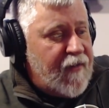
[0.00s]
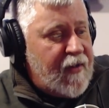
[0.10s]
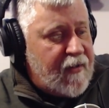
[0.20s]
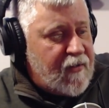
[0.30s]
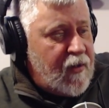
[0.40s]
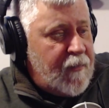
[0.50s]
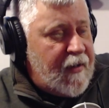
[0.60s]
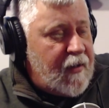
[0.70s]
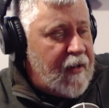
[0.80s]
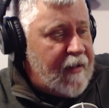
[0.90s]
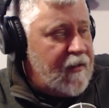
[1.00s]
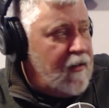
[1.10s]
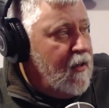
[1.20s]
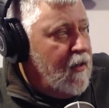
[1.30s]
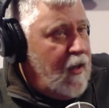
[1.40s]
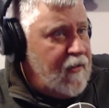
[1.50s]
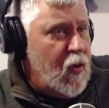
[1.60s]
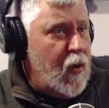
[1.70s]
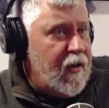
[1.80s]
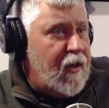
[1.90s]
fee that's going to be collected is
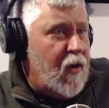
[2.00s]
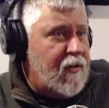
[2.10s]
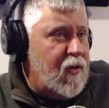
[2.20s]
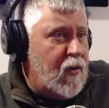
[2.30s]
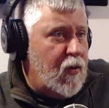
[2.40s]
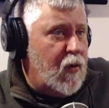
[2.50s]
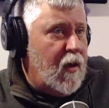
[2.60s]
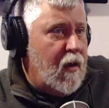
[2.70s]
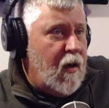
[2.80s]
going to go to